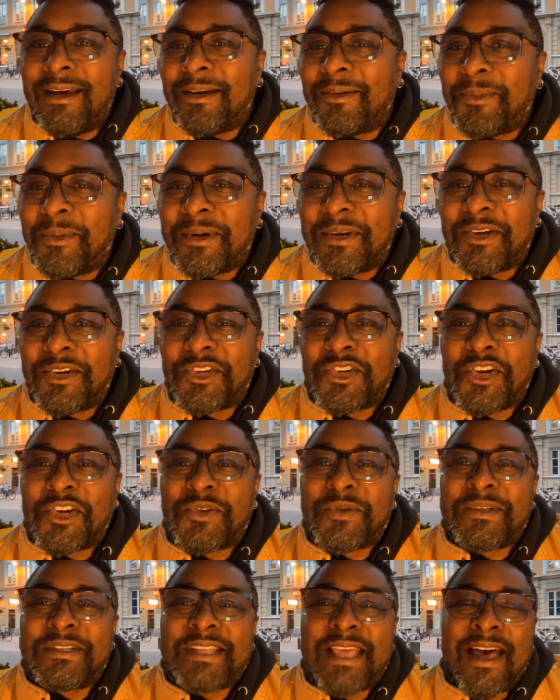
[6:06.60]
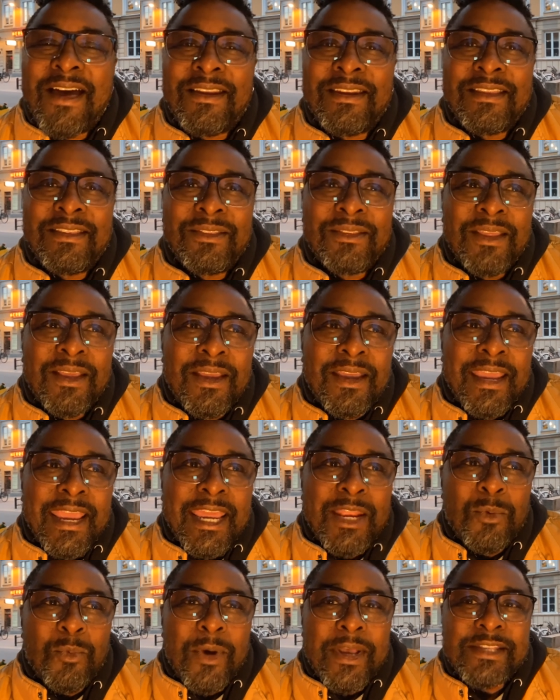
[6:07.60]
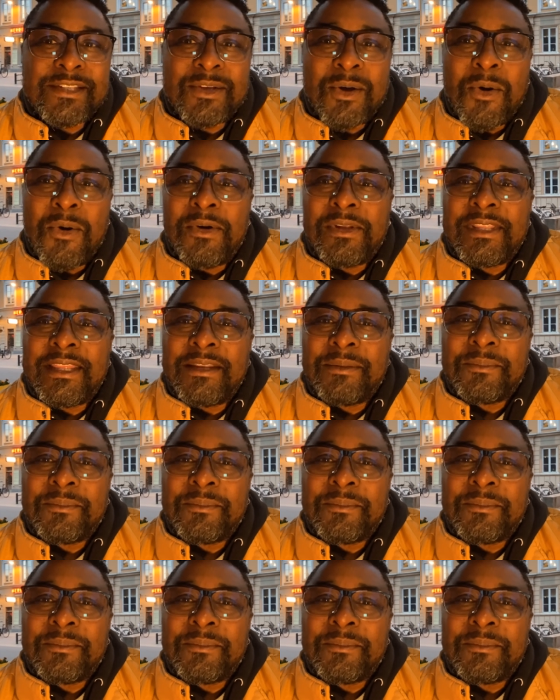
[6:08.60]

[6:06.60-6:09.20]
when her church was down in, in West Oakland.